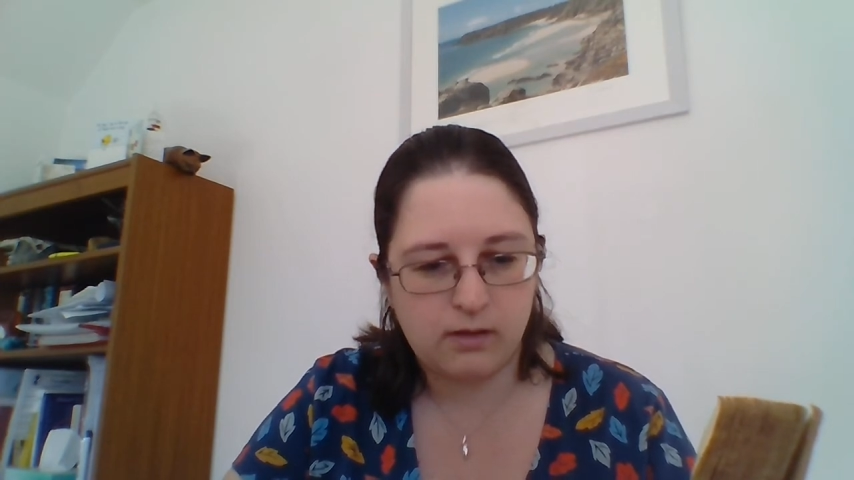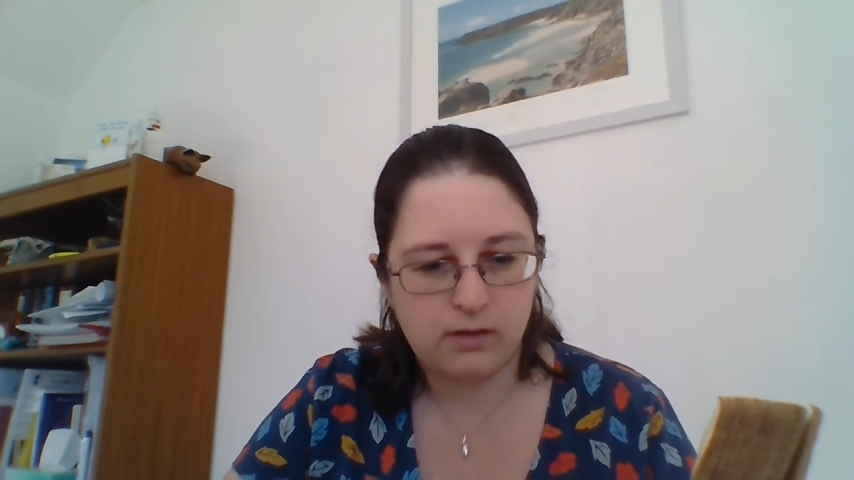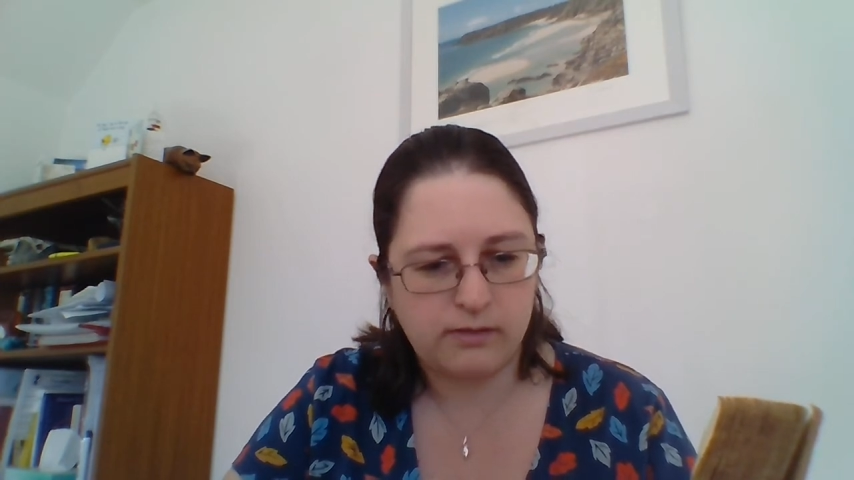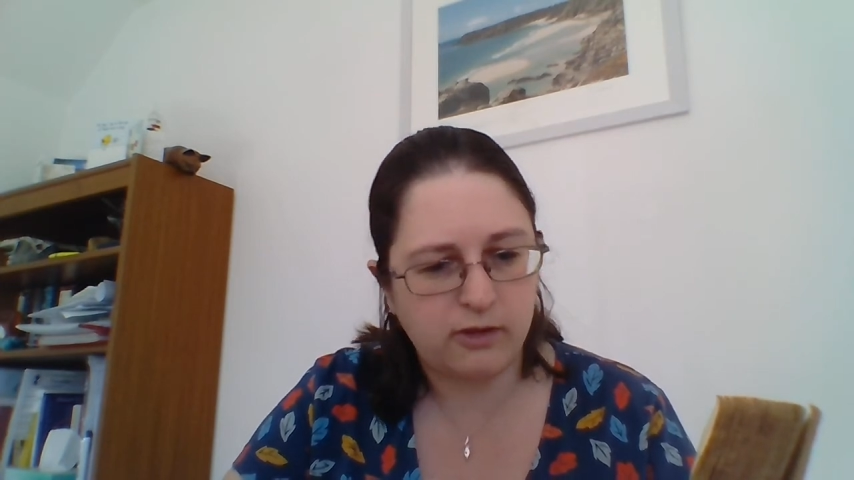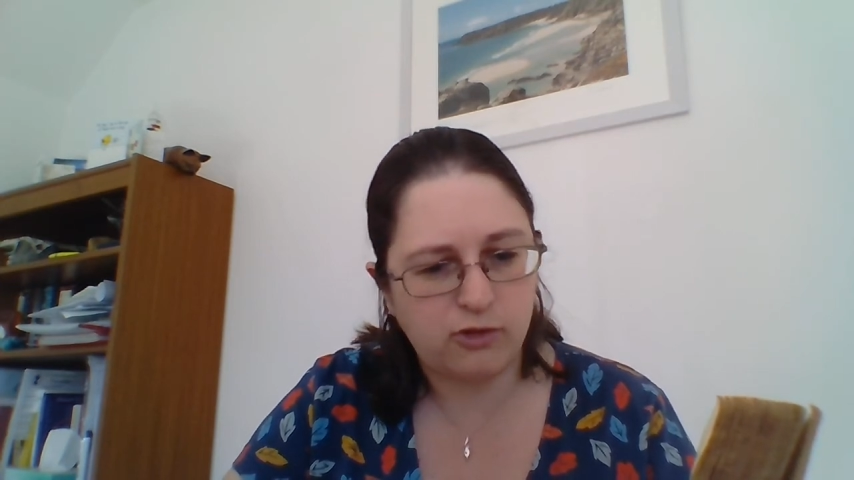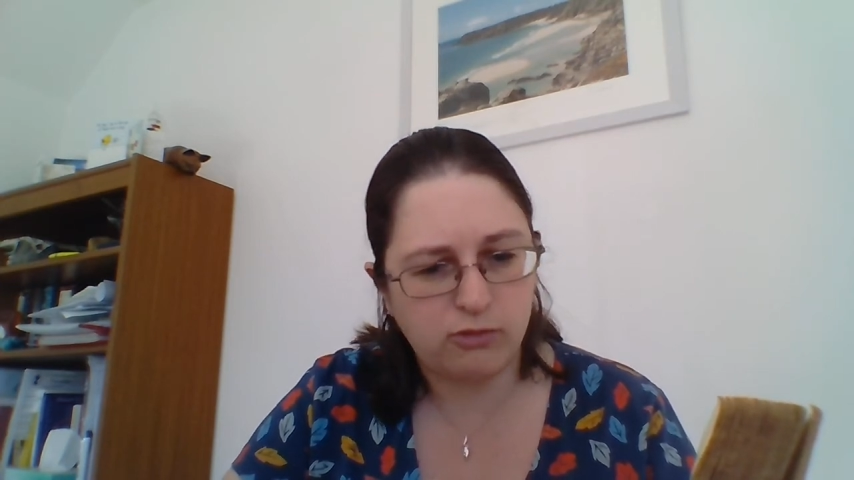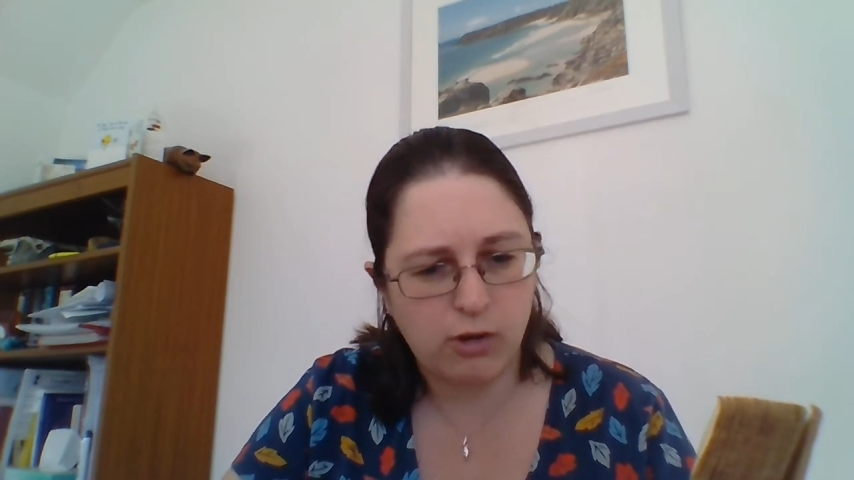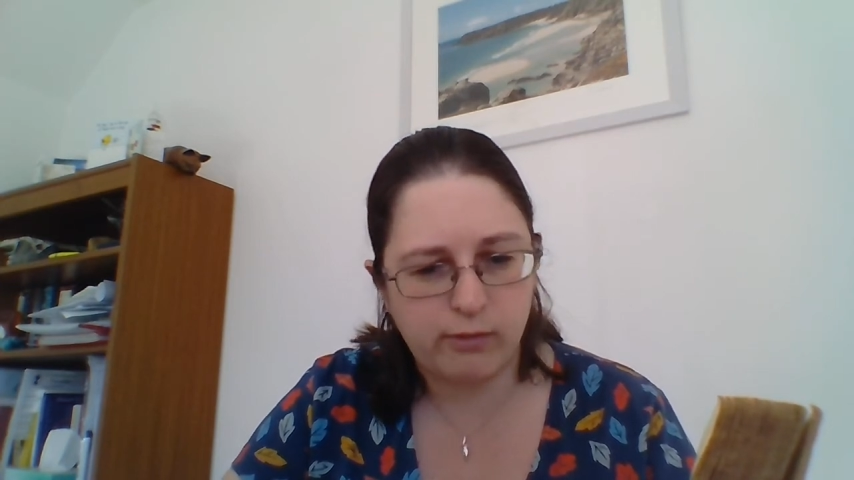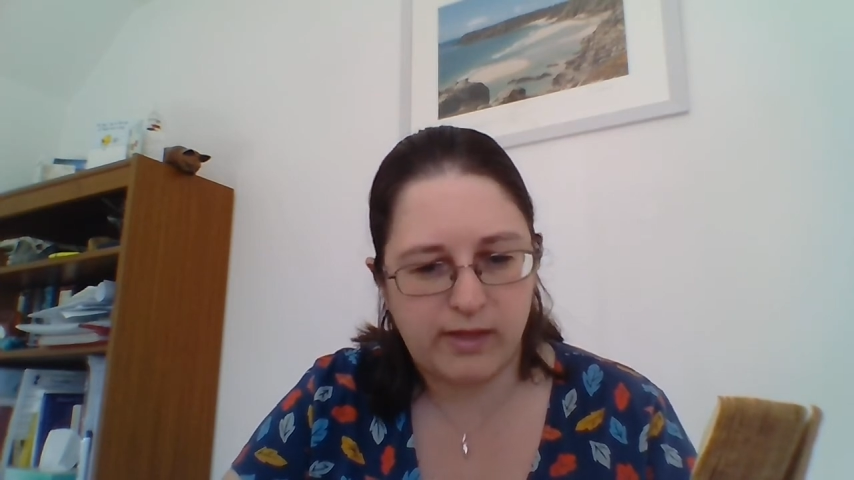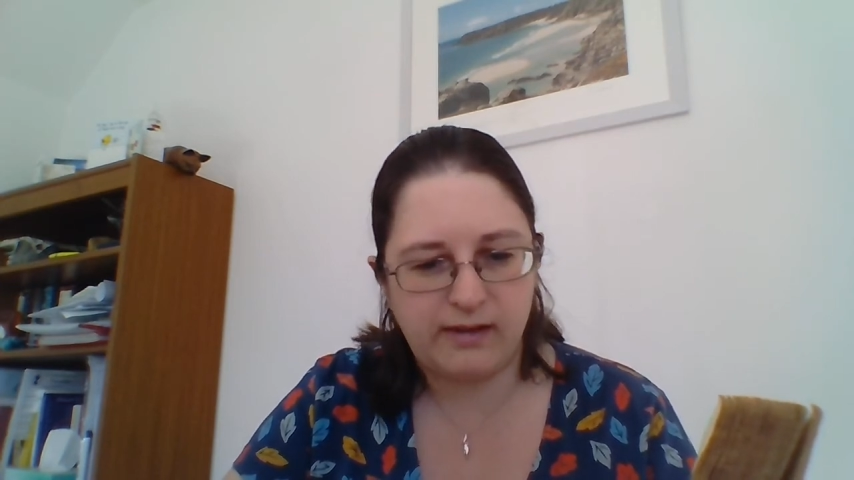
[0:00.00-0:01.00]
"Did you know,
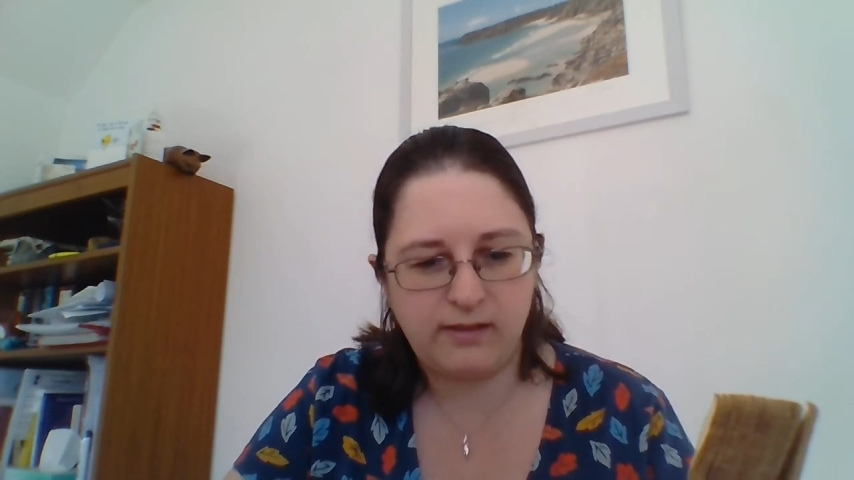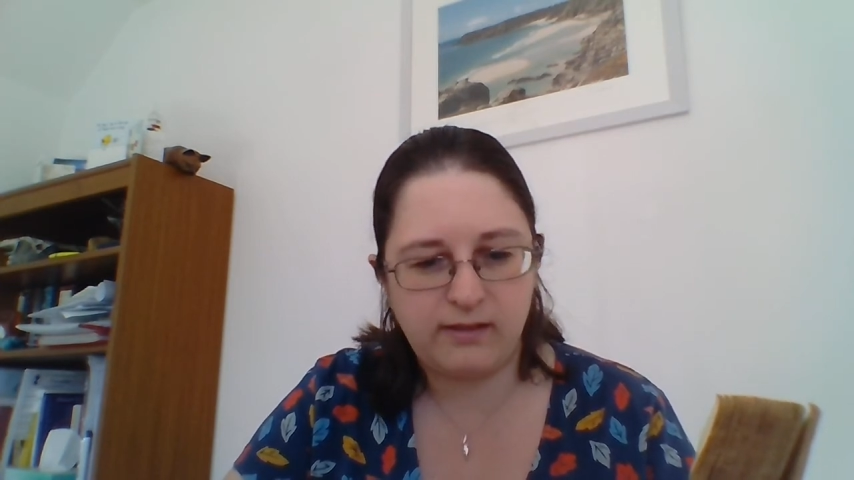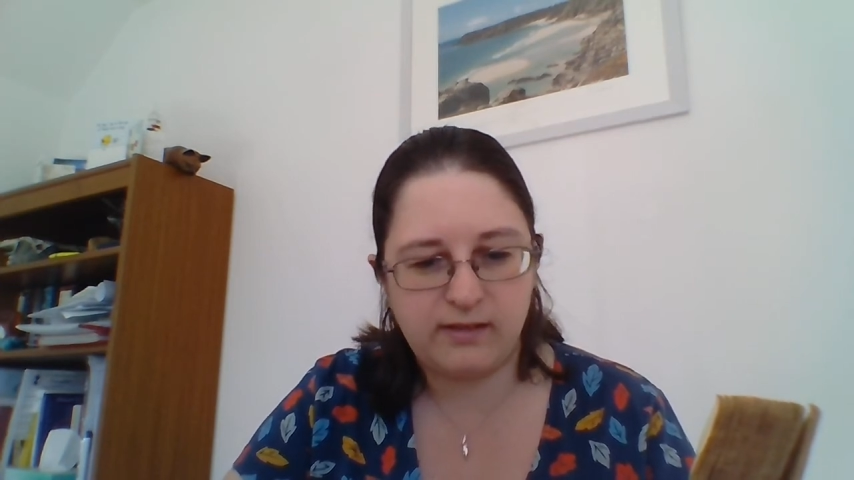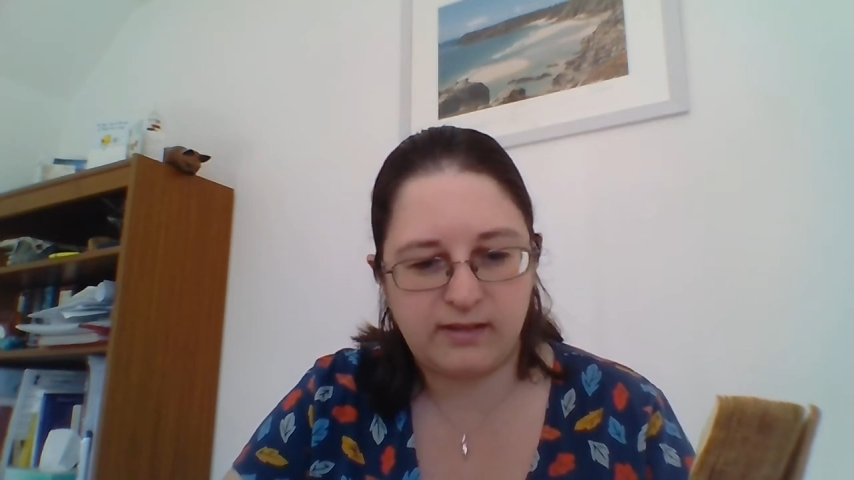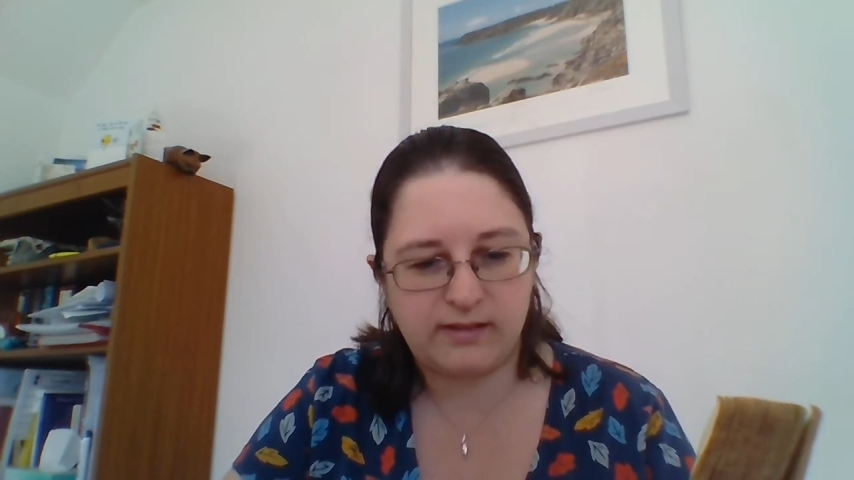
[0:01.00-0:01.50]
then," said